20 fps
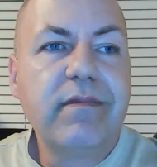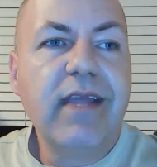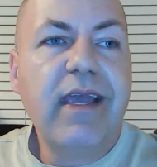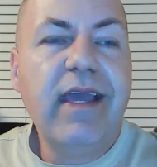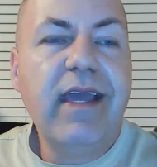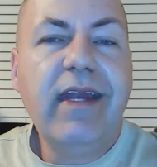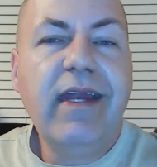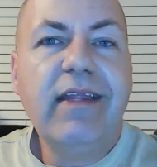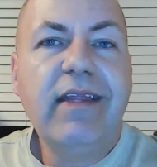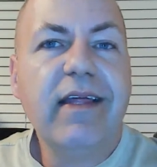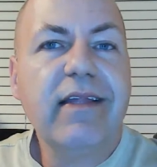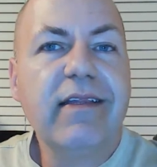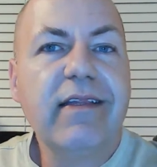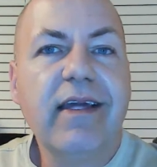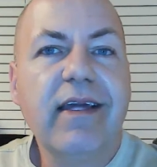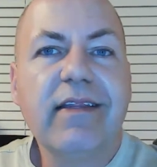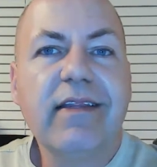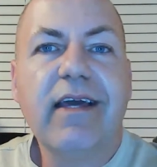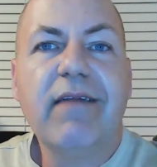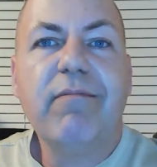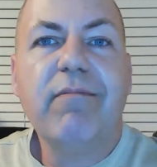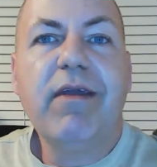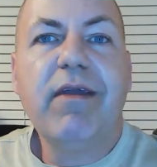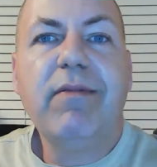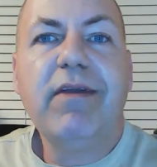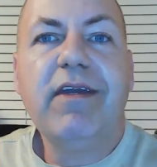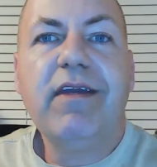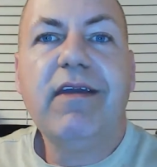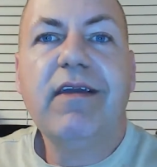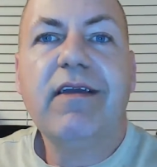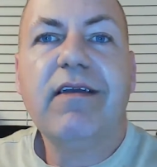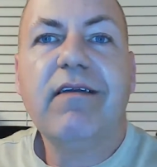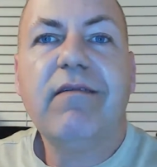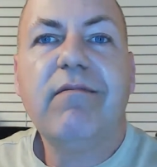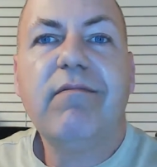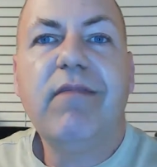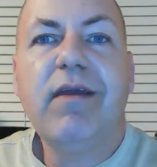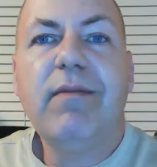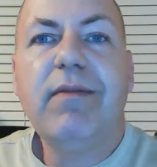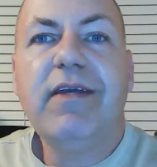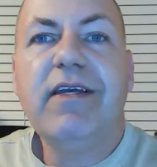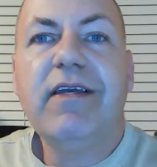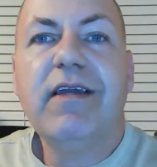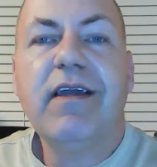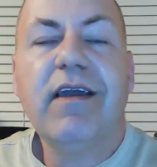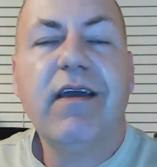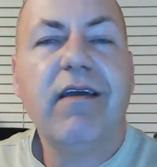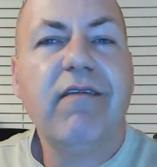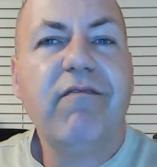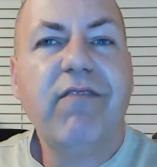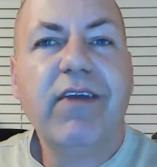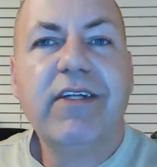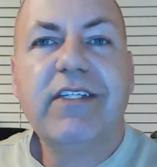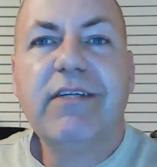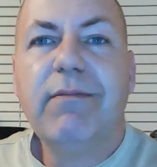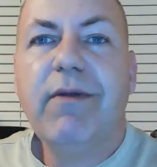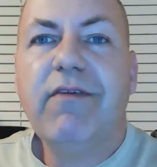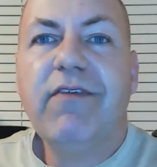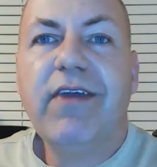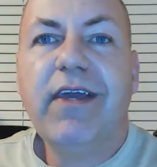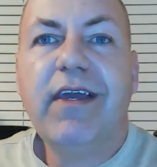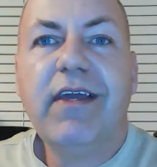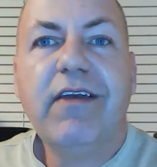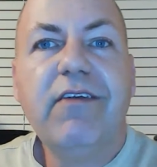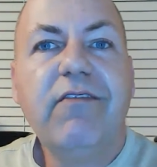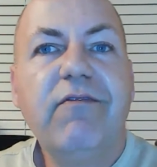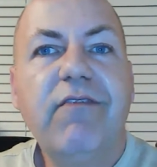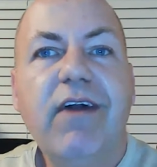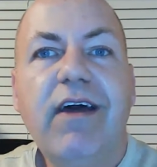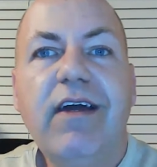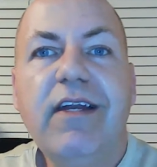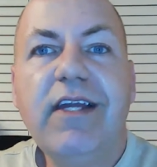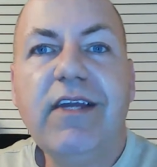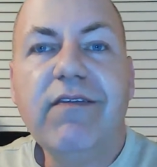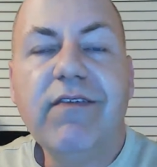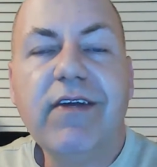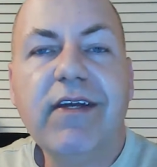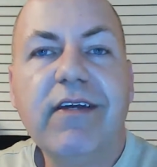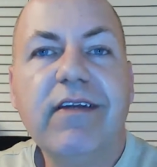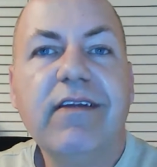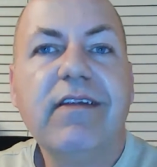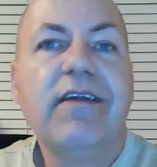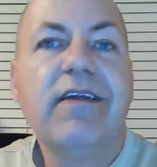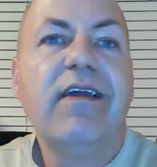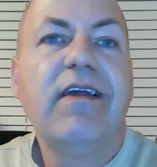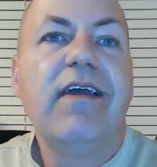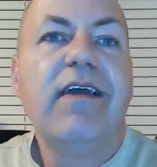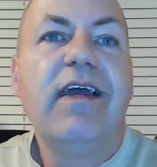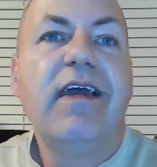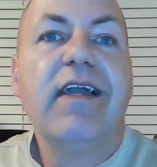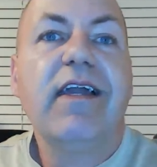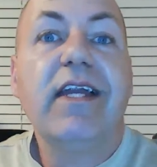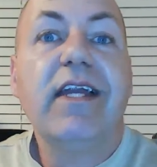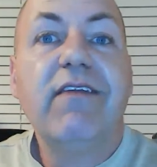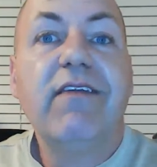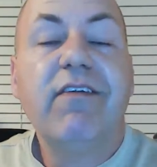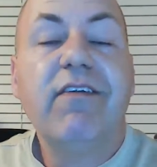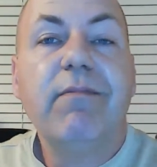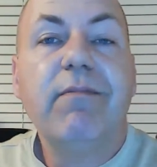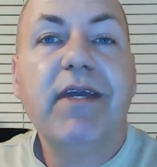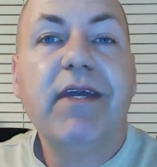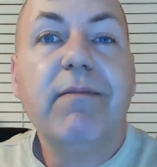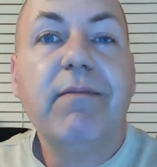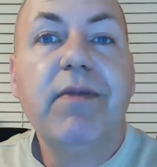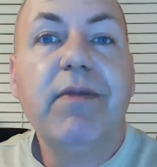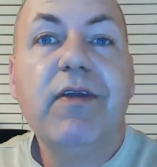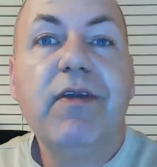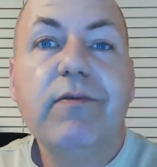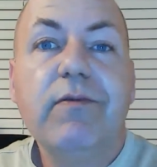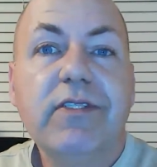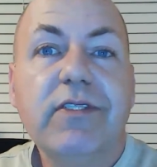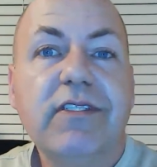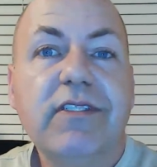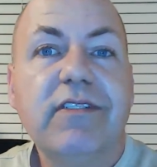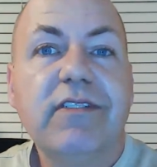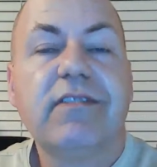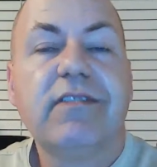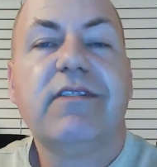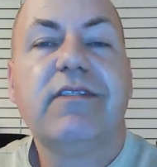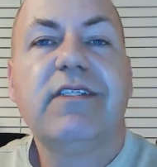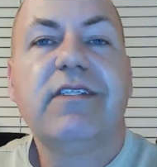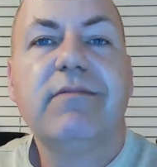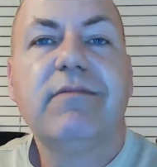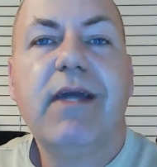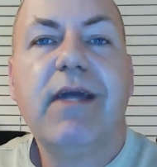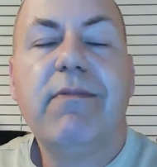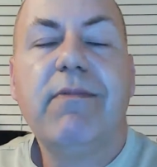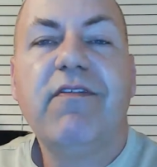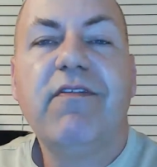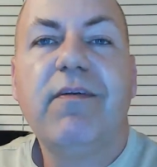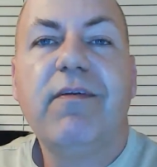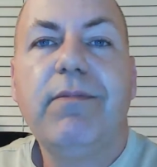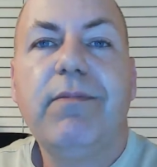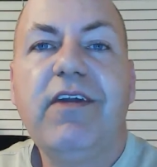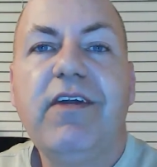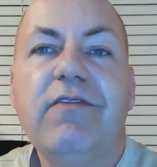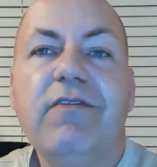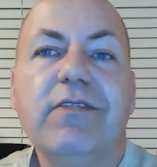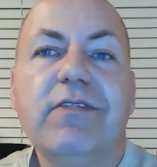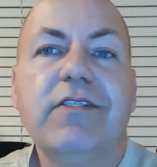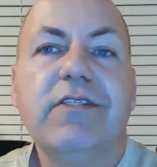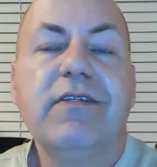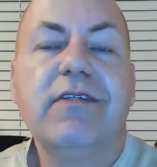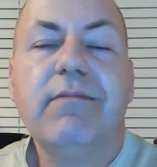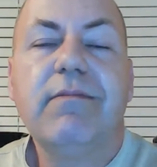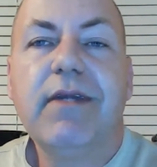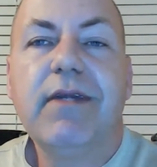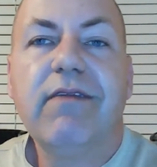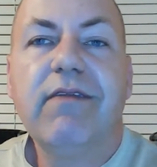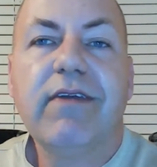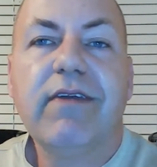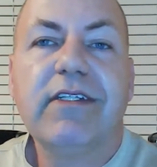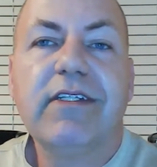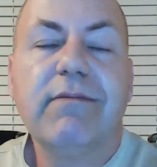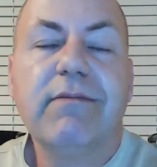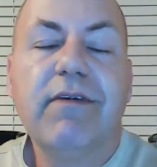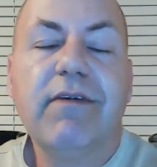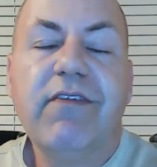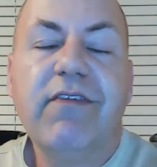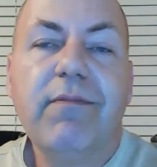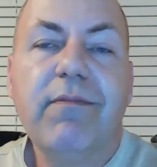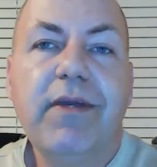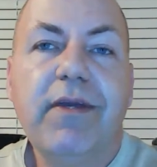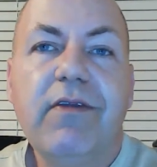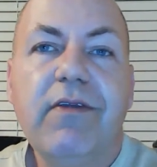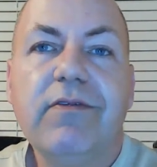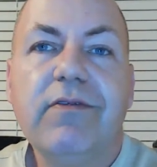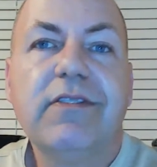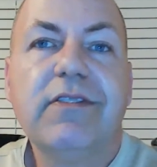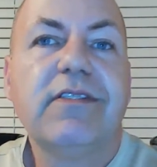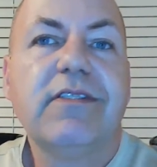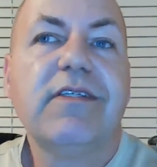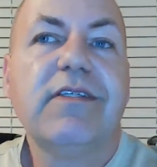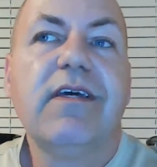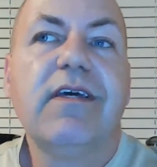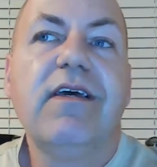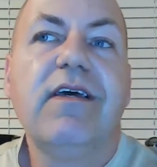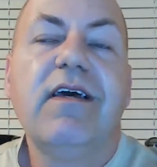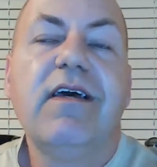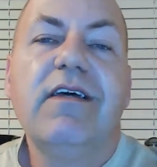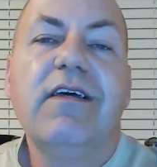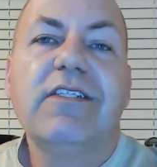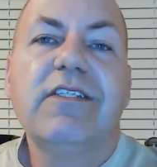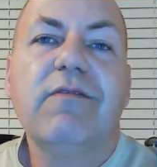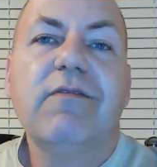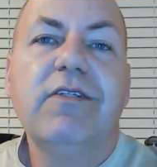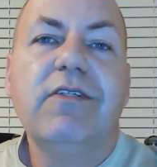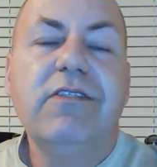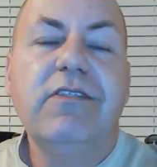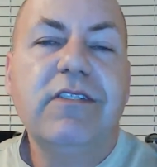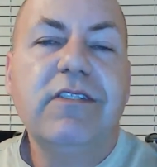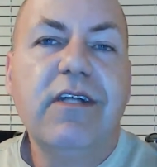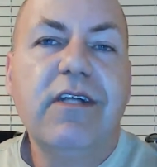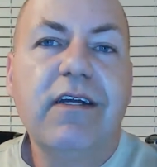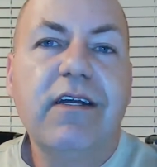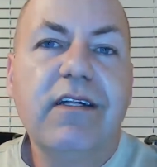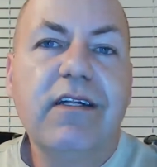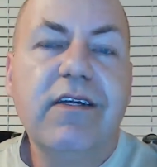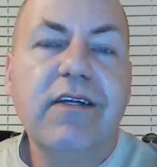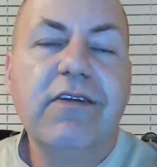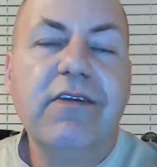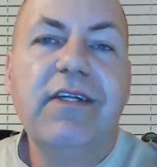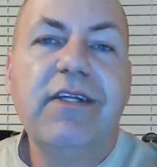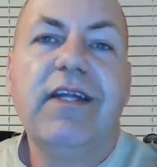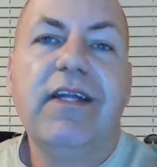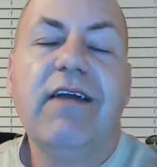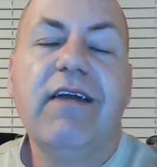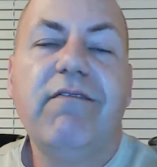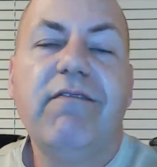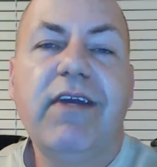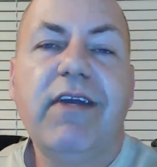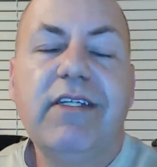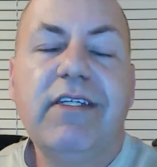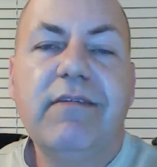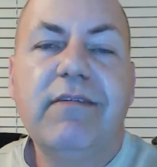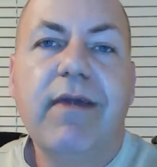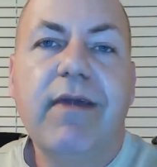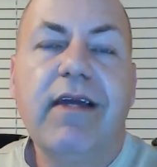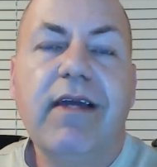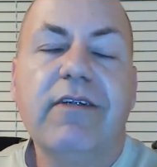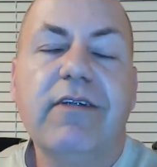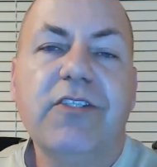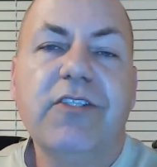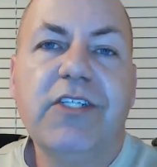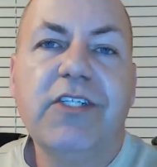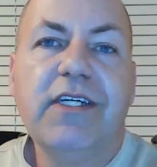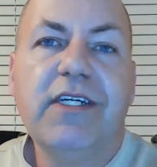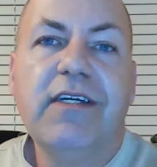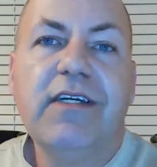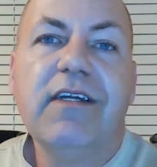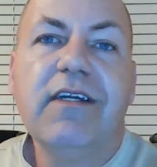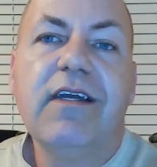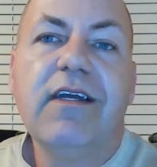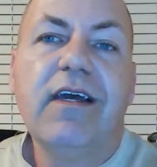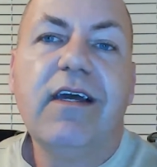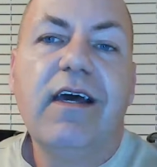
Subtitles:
anything like that. Maybe a victim of a hit and run. Even it can even be abuse, some type of abuse. You can be a victim of abuse. So once you start clearing that victim energy,